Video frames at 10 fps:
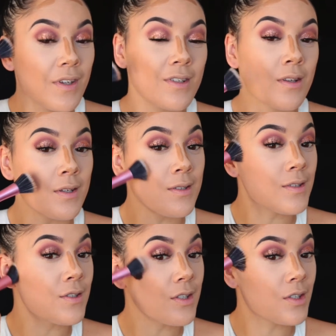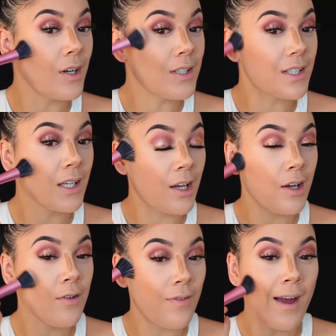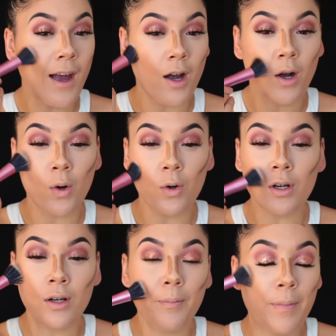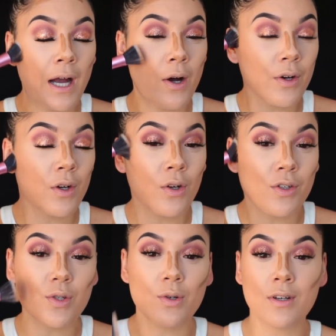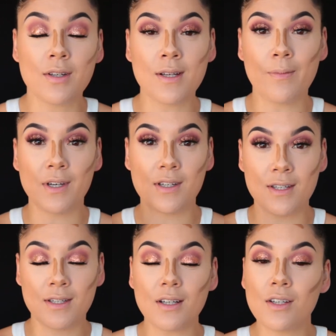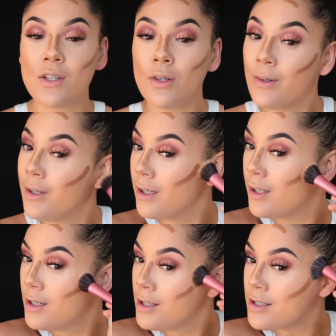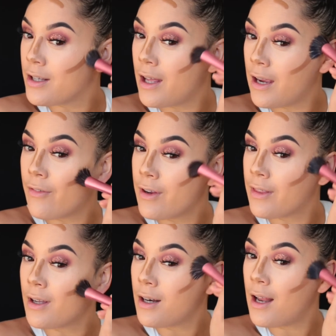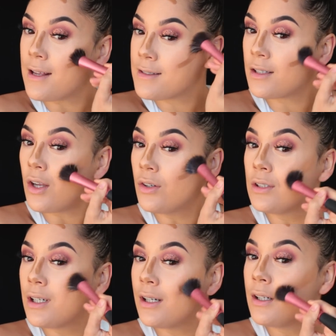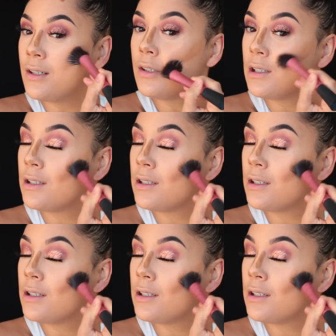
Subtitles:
So this is just going to give our powder contour something to stick to so that everything lasts longer.